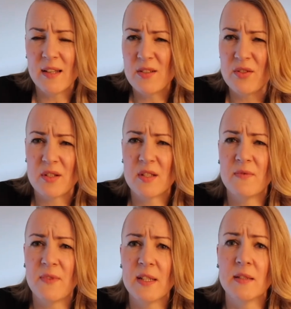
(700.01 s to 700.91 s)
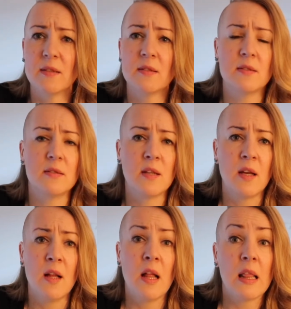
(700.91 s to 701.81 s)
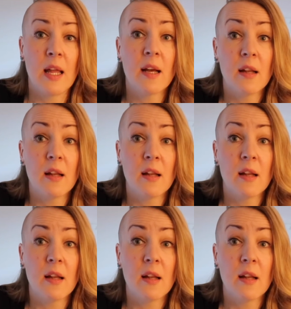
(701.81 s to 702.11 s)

It just feels like